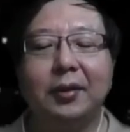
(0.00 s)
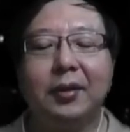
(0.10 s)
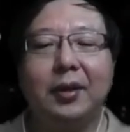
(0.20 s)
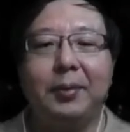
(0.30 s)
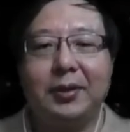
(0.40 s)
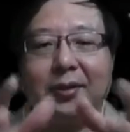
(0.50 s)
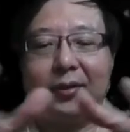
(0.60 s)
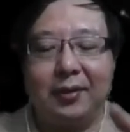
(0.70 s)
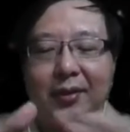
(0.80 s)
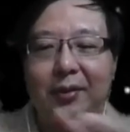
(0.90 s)
That means
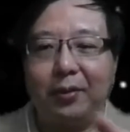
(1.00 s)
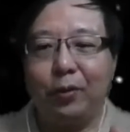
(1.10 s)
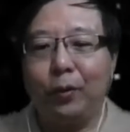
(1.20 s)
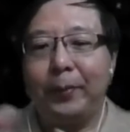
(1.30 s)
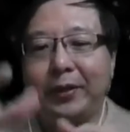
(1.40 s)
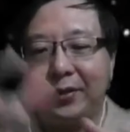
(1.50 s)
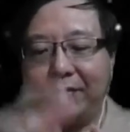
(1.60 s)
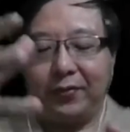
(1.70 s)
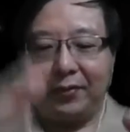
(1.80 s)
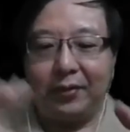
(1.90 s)
a whole bunch of
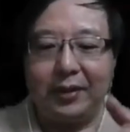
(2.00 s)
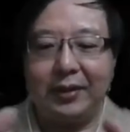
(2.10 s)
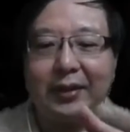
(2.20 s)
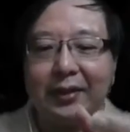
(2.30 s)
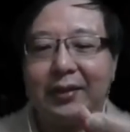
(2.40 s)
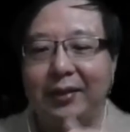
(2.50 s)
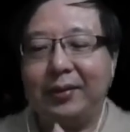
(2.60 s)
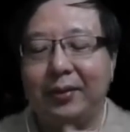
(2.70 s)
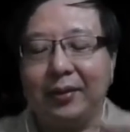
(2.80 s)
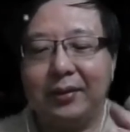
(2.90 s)
things get
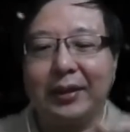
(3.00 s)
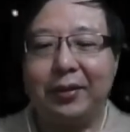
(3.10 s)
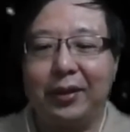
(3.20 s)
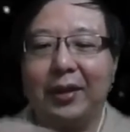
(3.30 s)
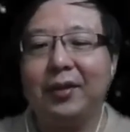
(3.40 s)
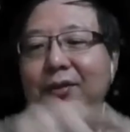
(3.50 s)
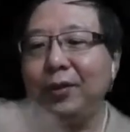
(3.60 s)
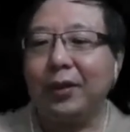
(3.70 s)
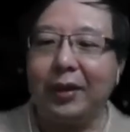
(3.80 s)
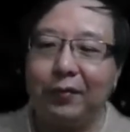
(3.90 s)
stuck together, so
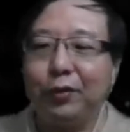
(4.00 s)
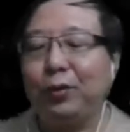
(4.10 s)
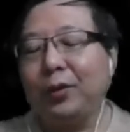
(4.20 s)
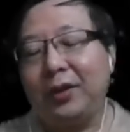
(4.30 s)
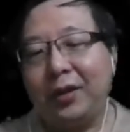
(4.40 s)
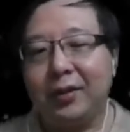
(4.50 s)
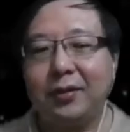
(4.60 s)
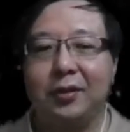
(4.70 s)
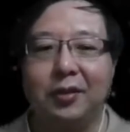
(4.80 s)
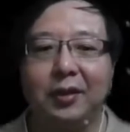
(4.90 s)
you have to do a linear
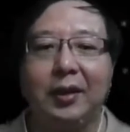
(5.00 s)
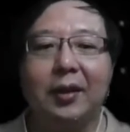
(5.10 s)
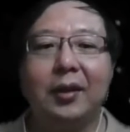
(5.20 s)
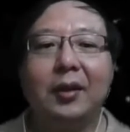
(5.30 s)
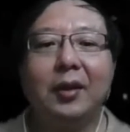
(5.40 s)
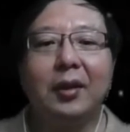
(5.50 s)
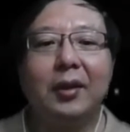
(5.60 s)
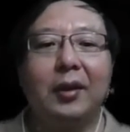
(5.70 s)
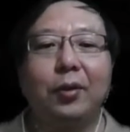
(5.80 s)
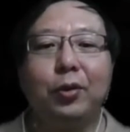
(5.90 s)
search on there.
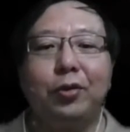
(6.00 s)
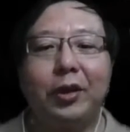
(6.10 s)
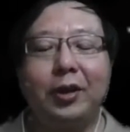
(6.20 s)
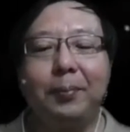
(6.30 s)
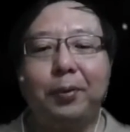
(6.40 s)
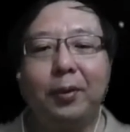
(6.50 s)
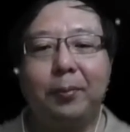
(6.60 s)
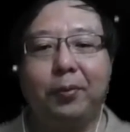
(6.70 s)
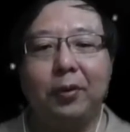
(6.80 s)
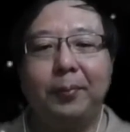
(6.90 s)
Quadratic
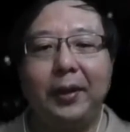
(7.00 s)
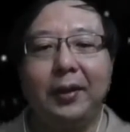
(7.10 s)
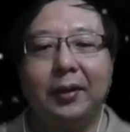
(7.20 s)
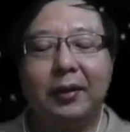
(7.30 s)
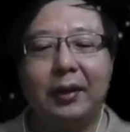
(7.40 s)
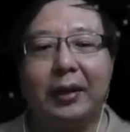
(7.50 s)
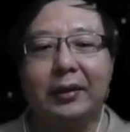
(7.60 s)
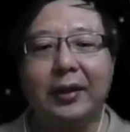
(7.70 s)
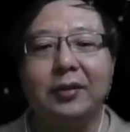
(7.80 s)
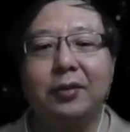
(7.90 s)
probing
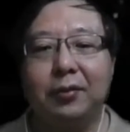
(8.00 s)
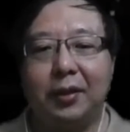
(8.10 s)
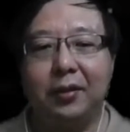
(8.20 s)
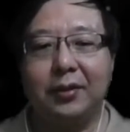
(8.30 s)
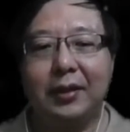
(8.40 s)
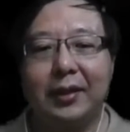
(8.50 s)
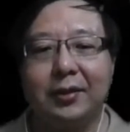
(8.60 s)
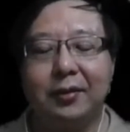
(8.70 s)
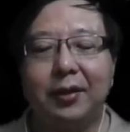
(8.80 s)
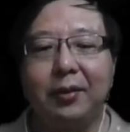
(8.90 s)
tends to reduce
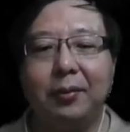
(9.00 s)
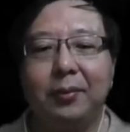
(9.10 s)
clustering.